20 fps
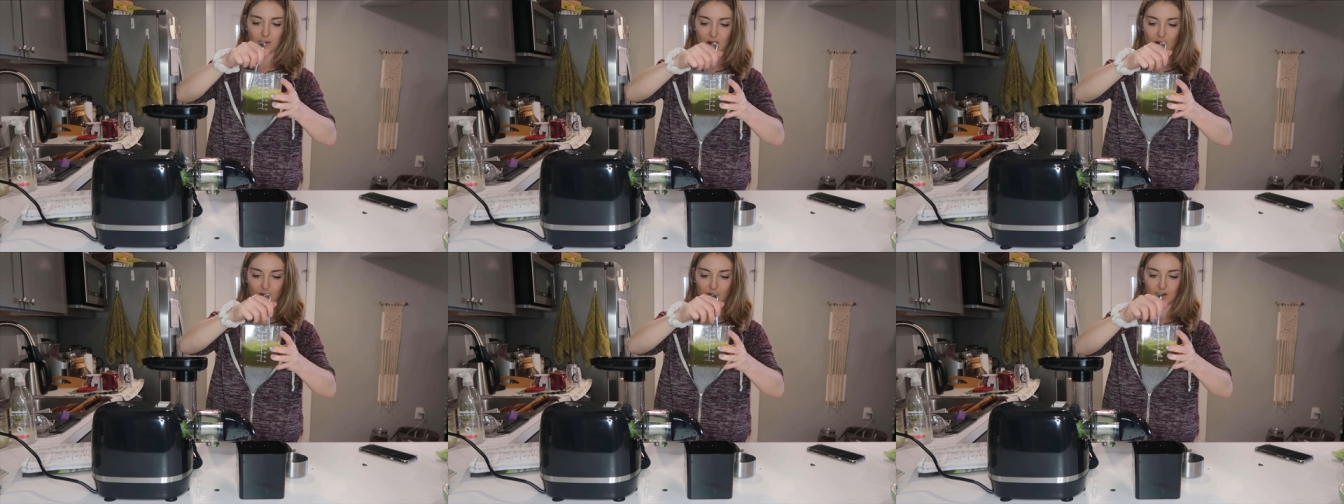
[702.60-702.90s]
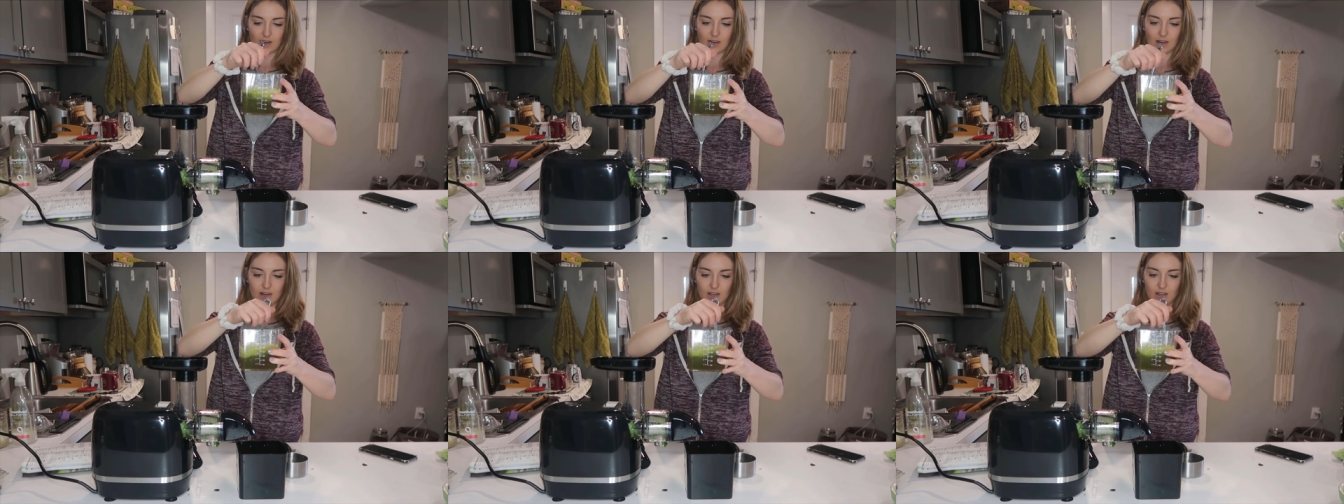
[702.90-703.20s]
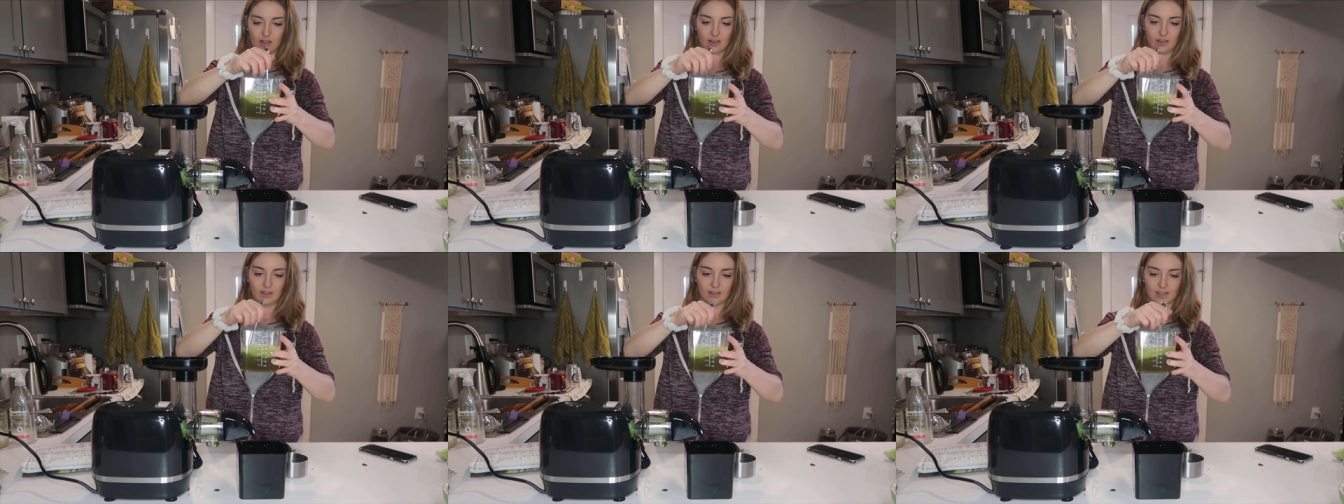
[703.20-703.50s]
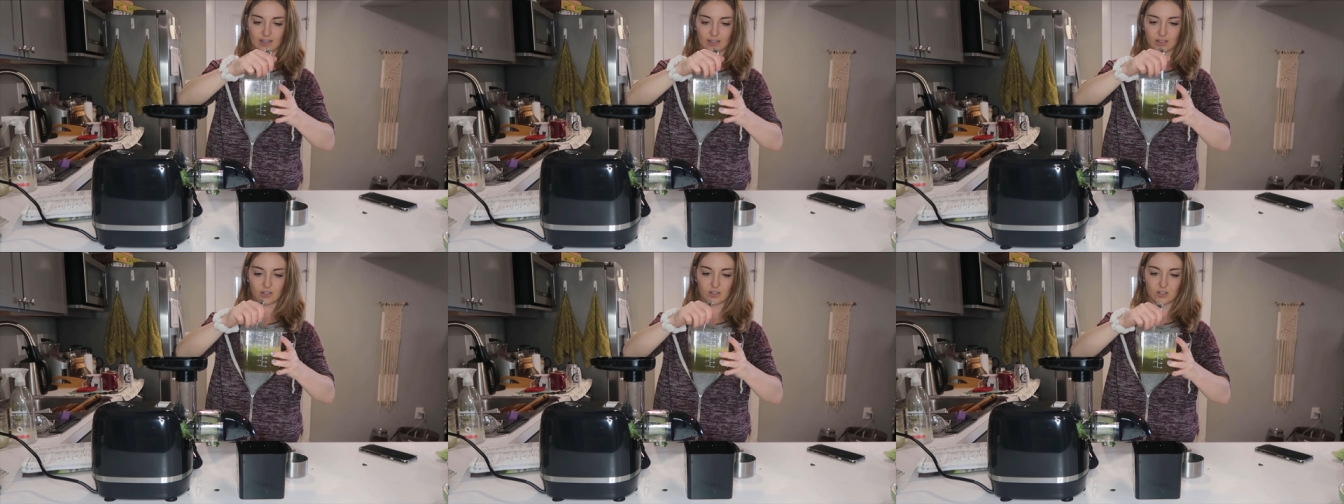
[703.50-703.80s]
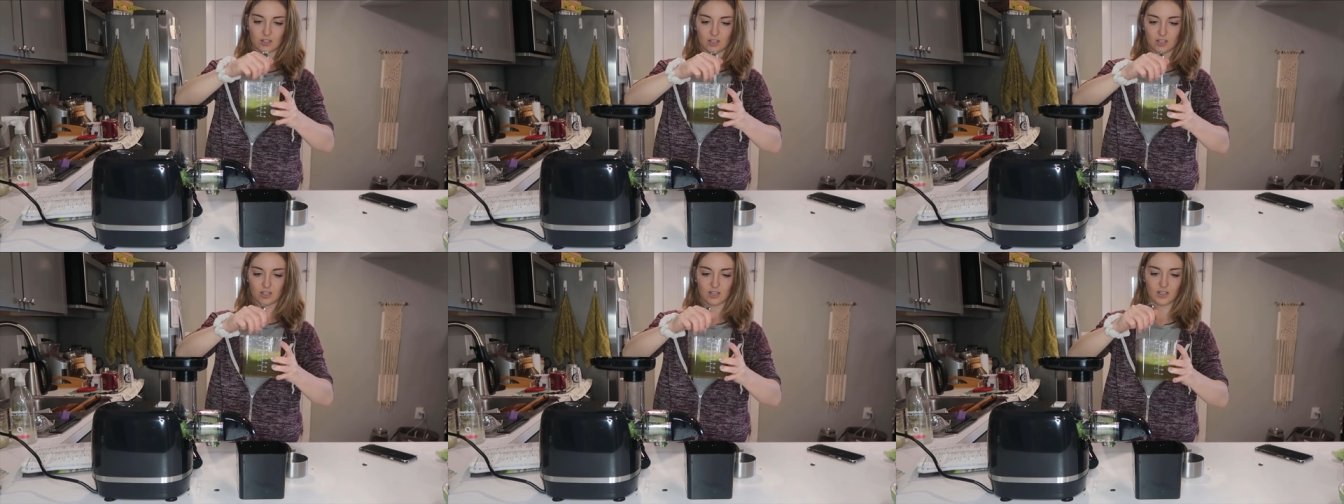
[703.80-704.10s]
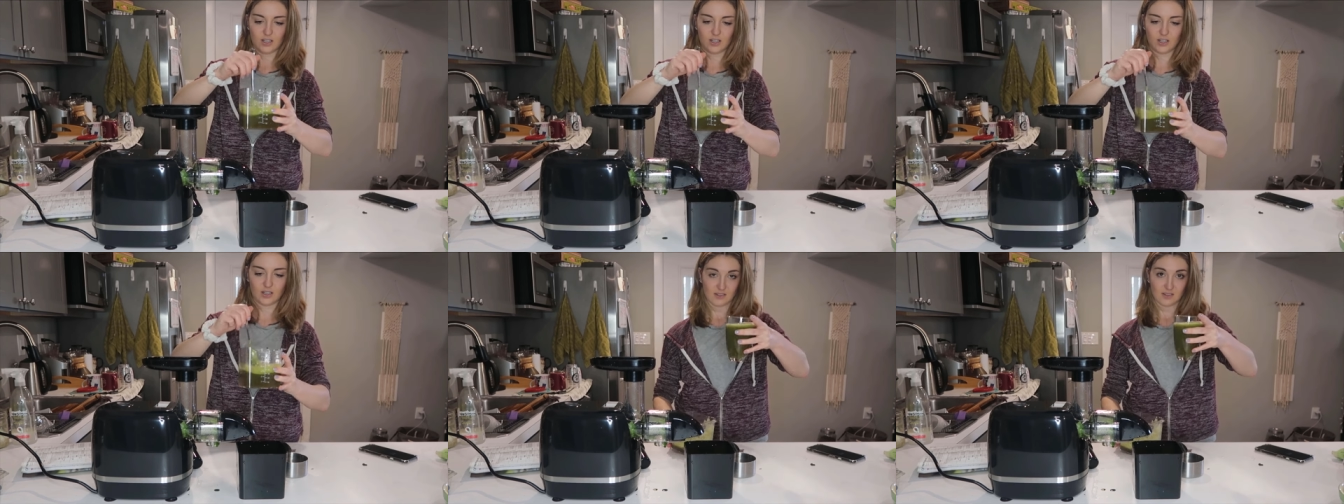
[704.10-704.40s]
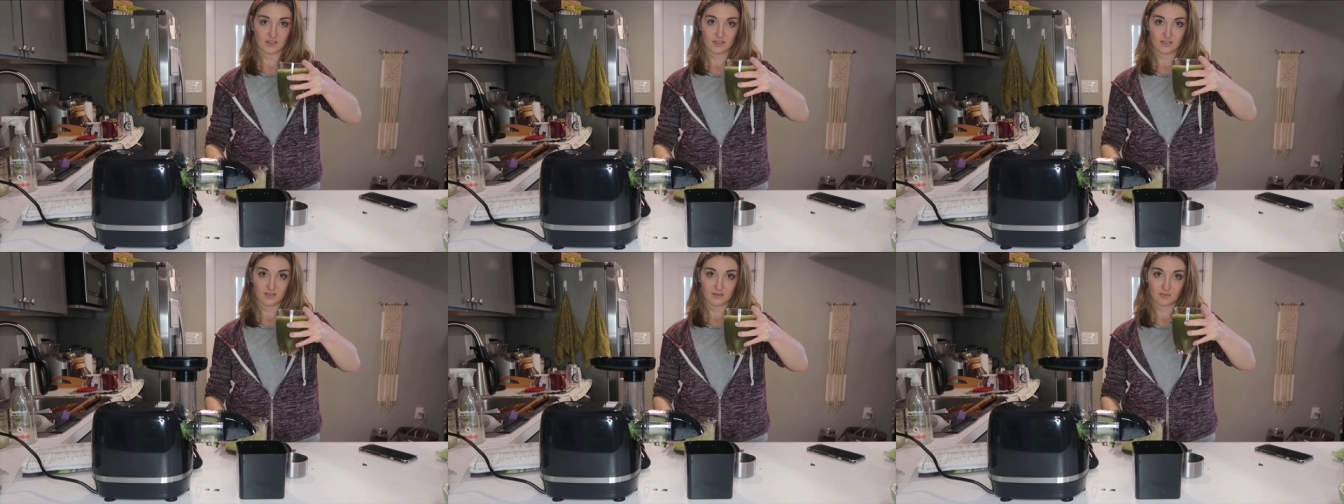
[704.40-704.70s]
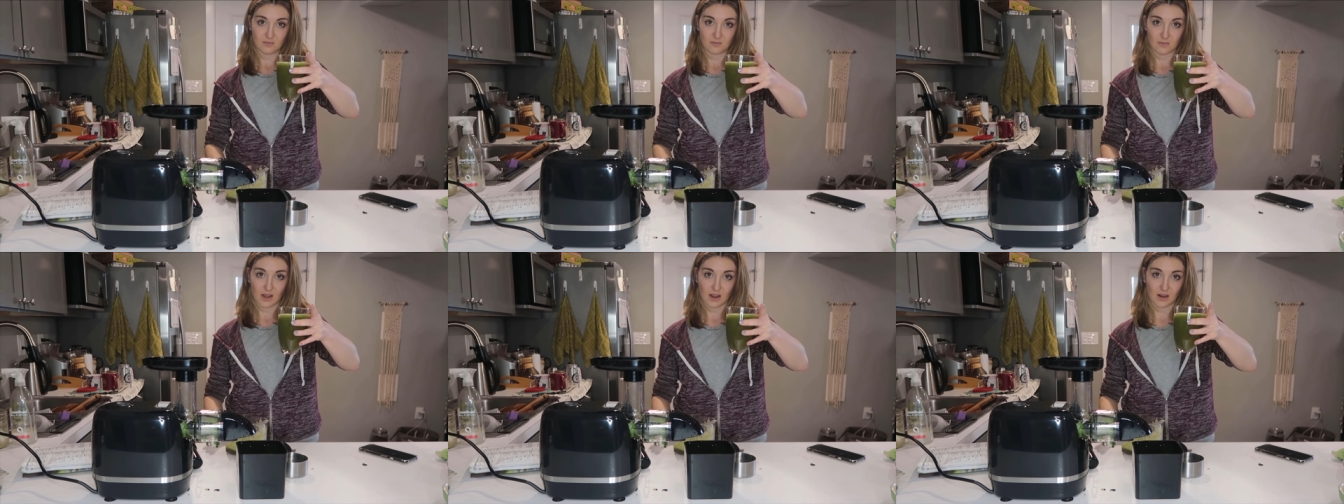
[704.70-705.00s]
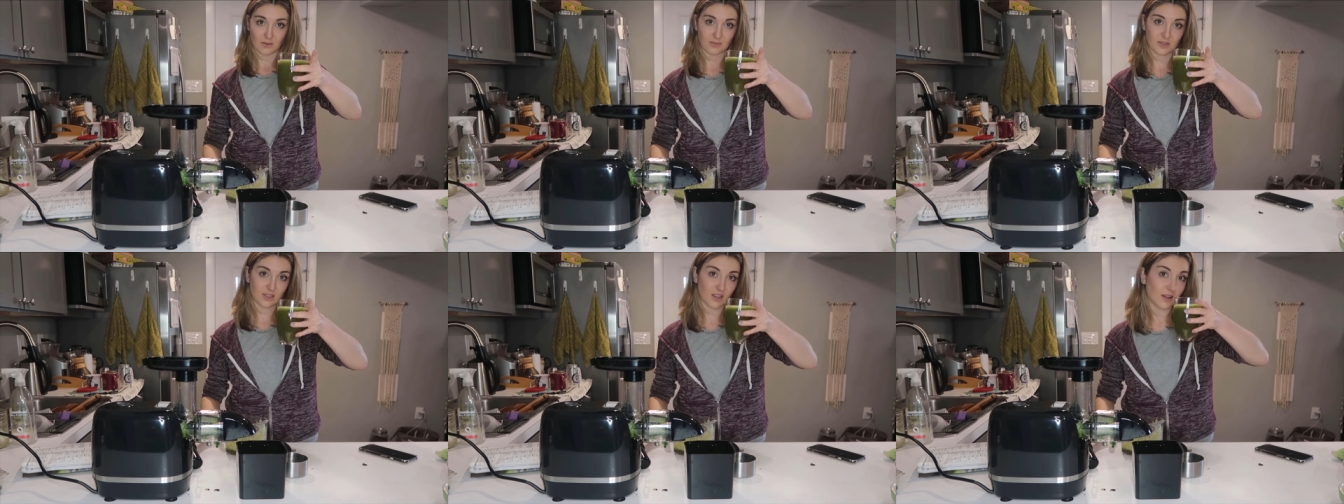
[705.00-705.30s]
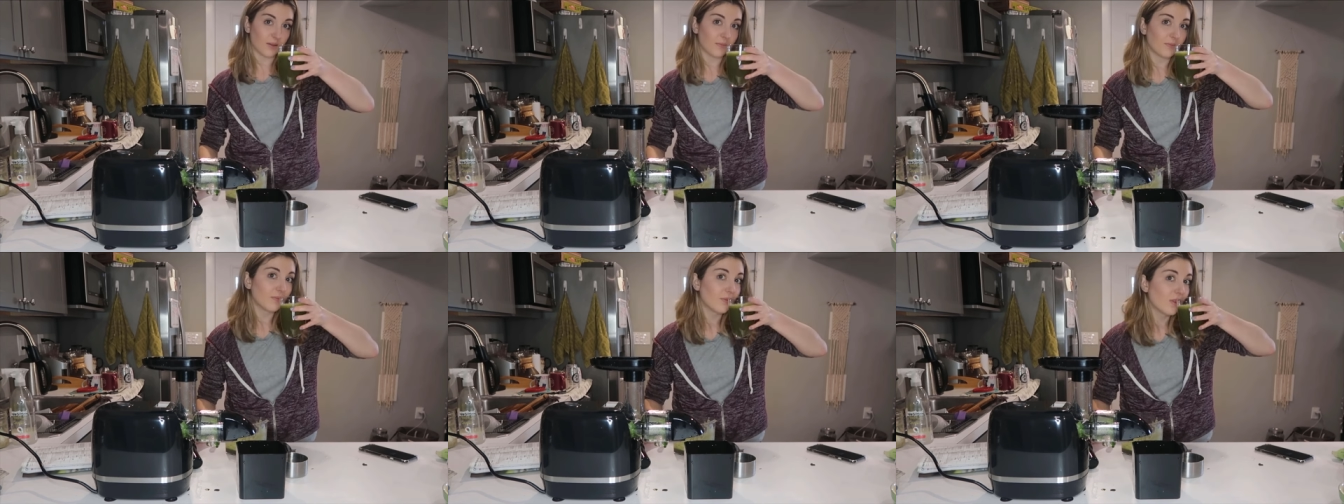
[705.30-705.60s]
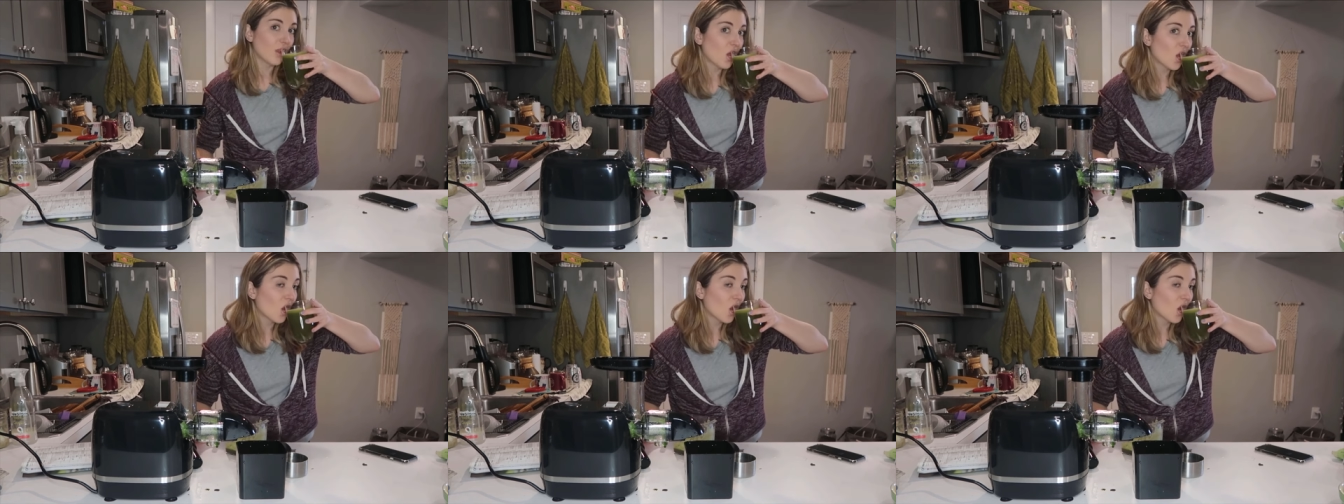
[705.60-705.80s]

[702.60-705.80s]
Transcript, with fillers: berry elixir. Bottoms up.